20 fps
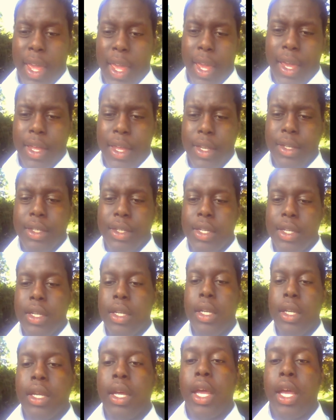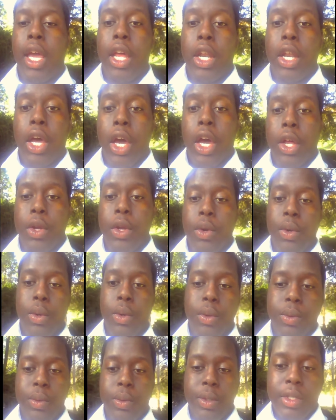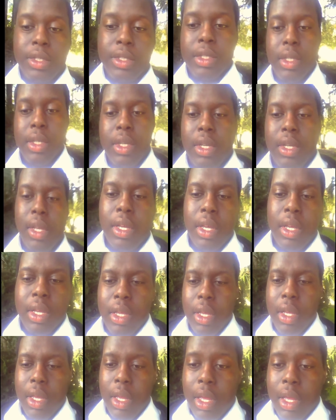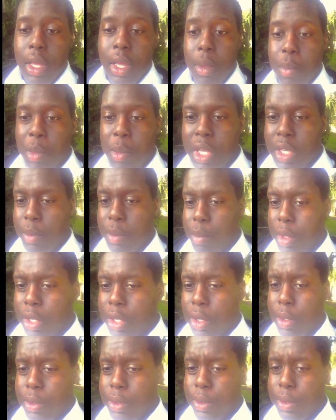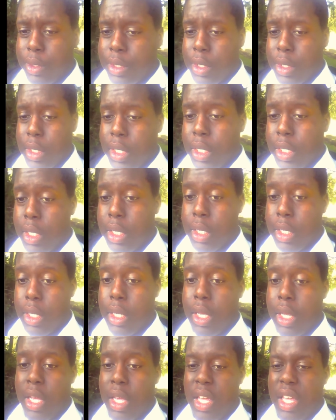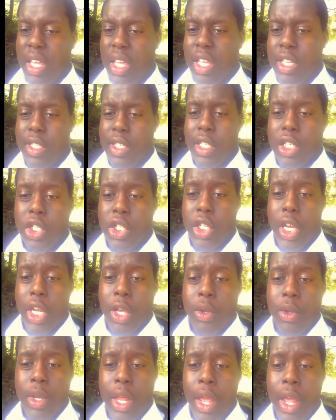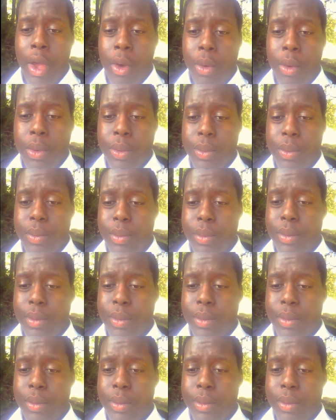And in other news, Meek Mills is in jail now.